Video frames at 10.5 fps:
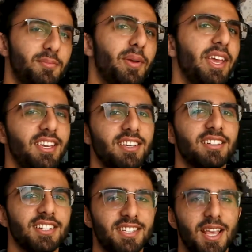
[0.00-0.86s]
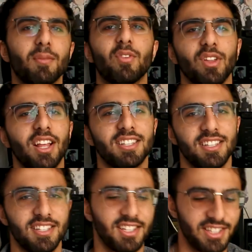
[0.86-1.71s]
Paying the same for less
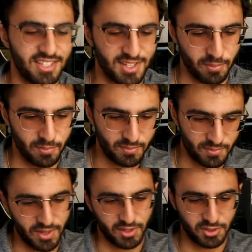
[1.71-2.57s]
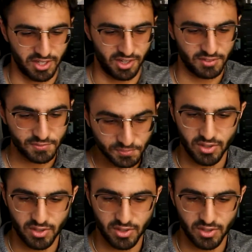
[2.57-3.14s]
is at least a better trade-off.